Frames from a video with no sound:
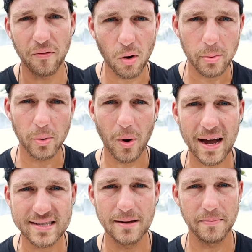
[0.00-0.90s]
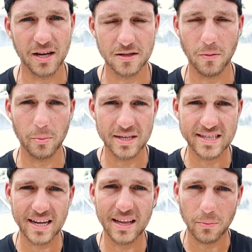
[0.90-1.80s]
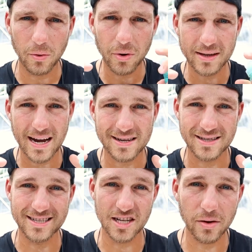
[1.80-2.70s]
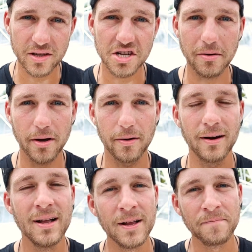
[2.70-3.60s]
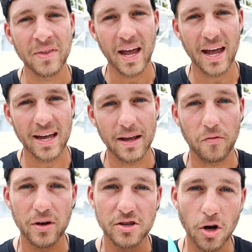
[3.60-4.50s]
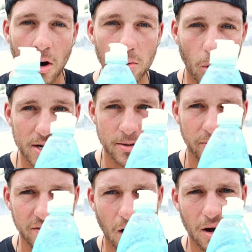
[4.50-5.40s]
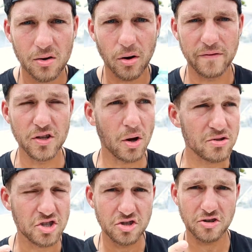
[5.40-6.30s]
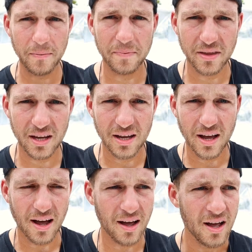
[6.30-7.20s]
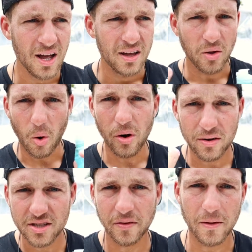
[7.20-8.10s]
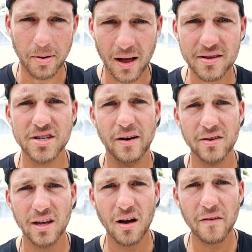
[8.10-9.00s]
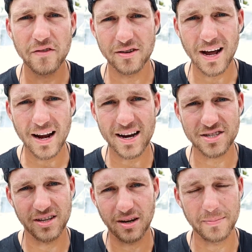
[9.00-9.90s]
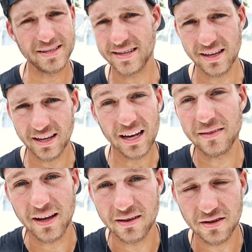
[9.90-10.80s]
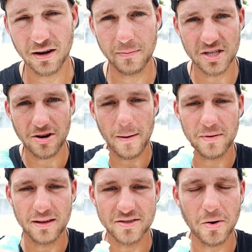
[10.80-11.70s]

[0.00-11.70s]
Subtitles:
before we wax it, because when we seal it, we want it to actually seal the gel coat. And if we don't wash it with Dawn, or if you don't strip the oils from the polish and everything off, you're not actually going to be sealing anything. You're going to be trapping those